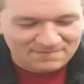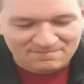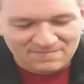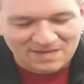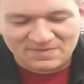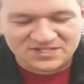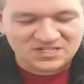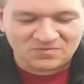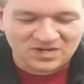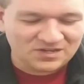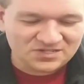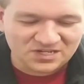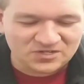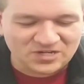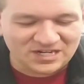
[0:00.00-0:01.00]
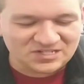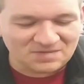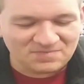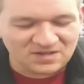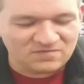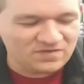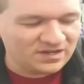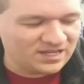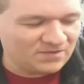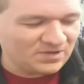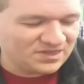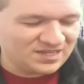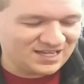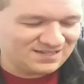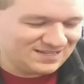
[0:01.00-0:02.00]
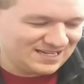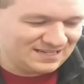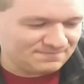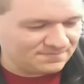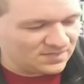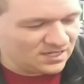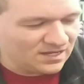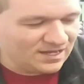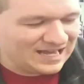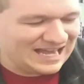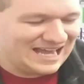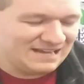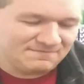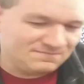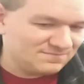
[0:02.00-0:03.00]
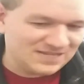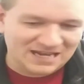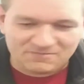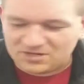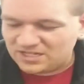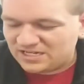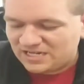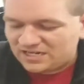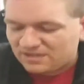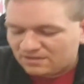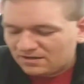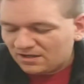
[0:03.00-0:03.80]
Maybe someone else can try something funky with it. Not really needed.